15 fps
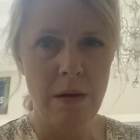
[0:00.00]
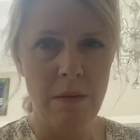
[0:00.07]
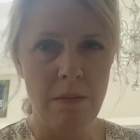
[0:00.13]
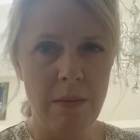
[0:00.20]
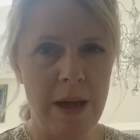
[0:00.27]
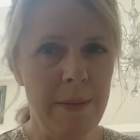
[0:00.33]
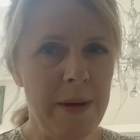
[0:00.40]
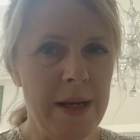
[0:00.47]

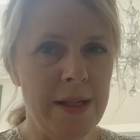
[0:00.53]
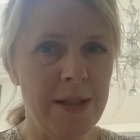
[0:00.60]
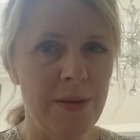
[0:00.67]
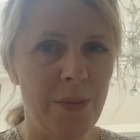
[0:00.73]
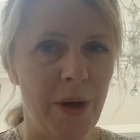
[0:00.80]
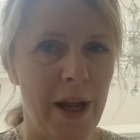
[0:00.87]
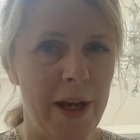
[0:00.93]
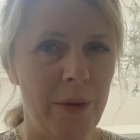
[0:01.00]
Maybe he doesn't
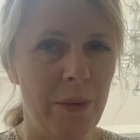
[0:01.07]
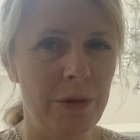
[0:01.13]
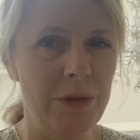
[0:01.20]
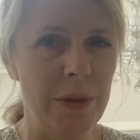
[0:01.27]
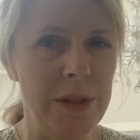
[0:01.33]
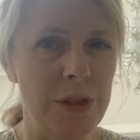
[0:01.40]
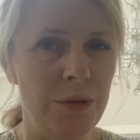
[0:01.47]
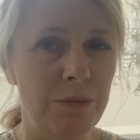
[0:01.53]
want anyone to
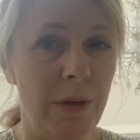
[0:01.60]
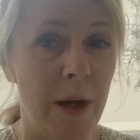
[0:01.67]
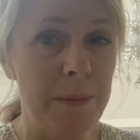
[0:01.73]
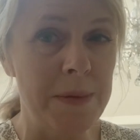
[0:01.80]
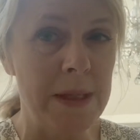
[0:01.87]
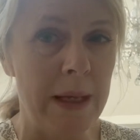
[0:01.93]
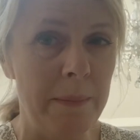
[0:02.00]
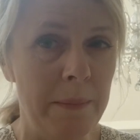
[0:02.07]

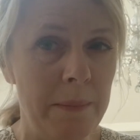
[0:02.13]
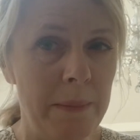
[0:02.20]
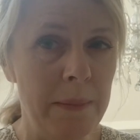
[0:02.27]
interrupt him.